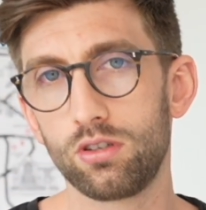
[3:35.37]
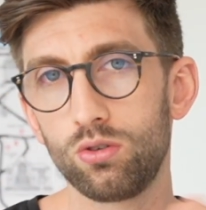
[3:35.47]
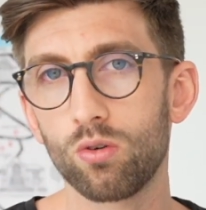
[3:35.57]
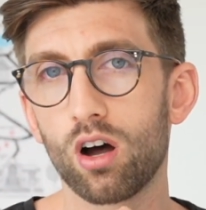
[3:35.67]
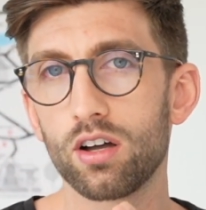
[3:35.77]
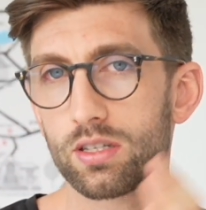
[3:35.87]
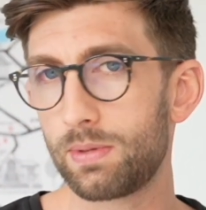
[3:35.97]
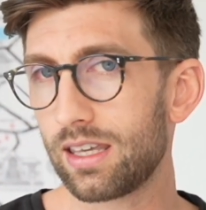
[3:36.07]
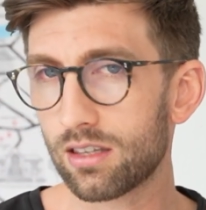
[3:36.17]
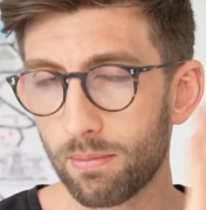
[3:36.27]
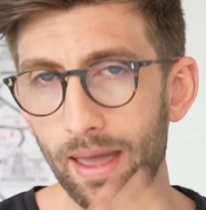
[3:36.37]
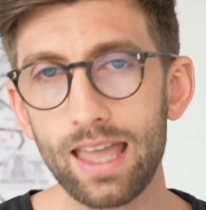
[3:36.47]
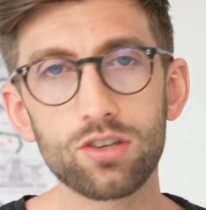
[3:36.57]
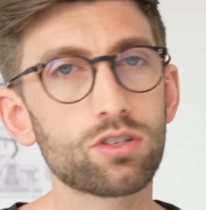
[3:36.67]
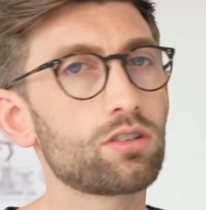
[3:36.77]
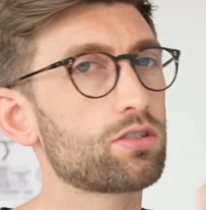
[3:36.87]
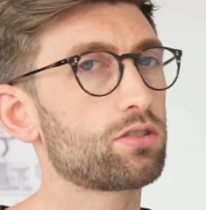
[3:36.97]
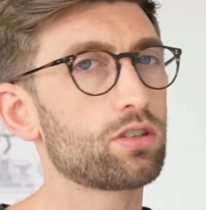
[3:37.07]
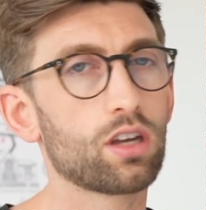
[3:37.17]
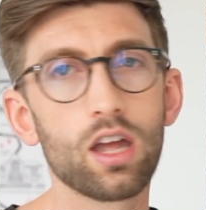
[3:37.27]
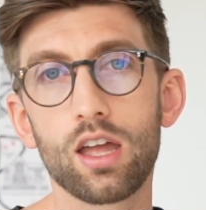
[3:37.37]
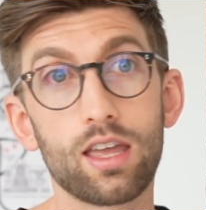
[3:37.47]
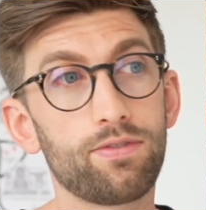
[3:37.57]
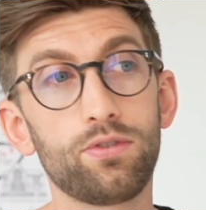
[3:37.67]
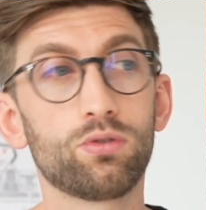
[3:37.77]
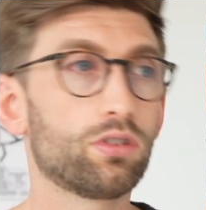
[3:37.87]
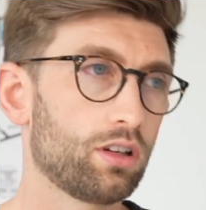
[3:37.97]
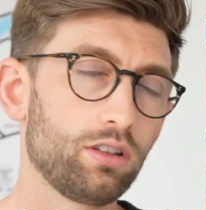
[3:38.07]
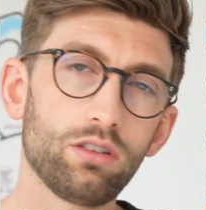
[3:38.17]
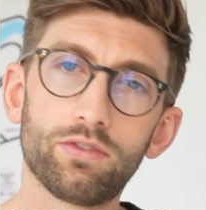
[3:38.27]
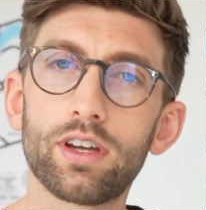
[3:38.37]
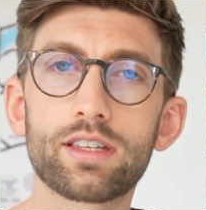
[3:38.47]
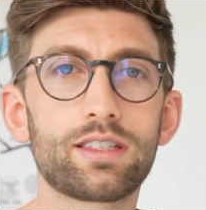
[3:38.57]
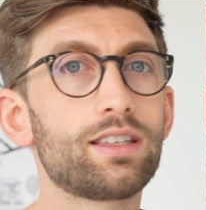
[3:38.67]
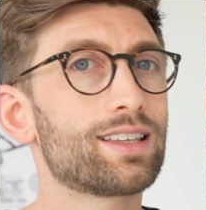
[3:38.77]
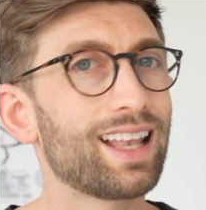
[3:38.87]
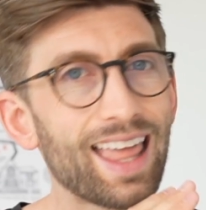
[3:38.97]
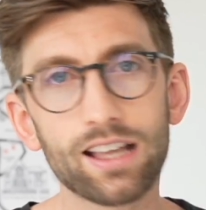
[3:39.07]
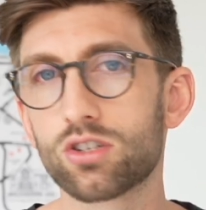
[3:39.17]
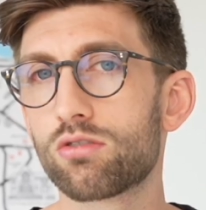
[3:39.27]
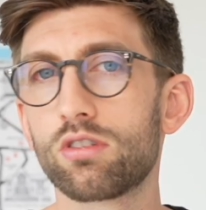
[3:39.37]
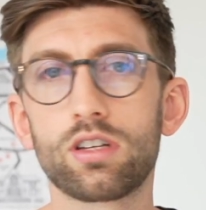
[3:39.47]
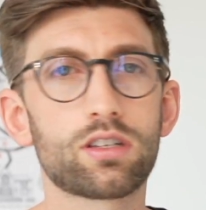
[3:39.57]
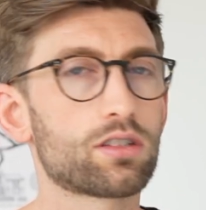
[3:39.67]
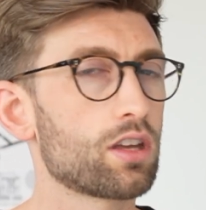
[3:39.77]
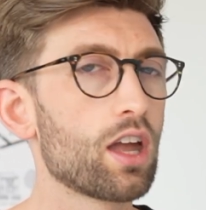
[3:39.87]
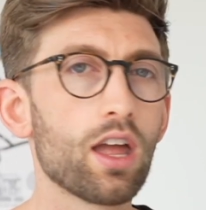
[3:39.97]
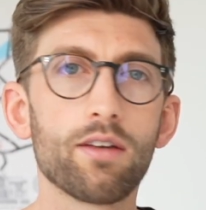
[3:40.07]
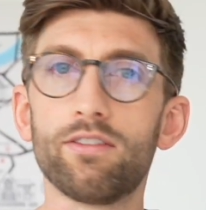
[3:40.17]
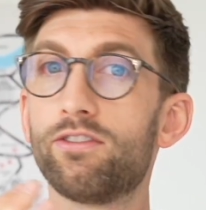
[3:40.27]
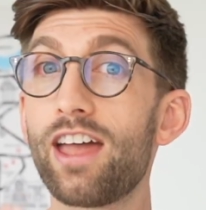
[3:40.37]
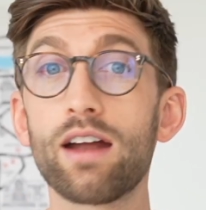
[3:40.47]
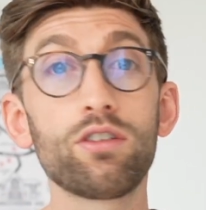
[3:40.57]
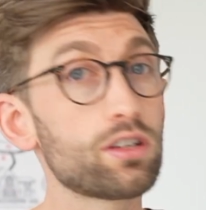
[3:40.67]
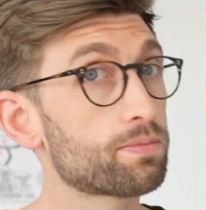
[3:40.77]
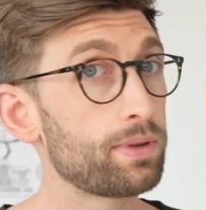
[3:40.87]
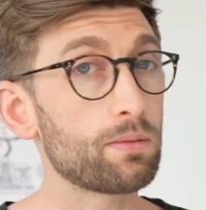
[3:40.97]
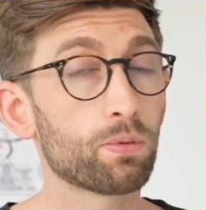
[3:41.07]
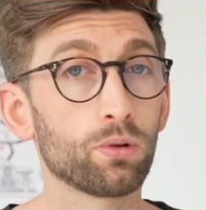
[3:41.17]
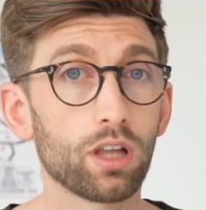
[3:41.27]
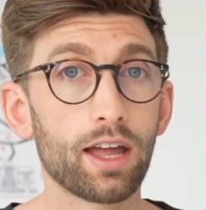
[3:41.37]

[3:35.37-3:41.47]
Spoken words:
You are speaking to patients, to if you're at university, to lecturers, to various people,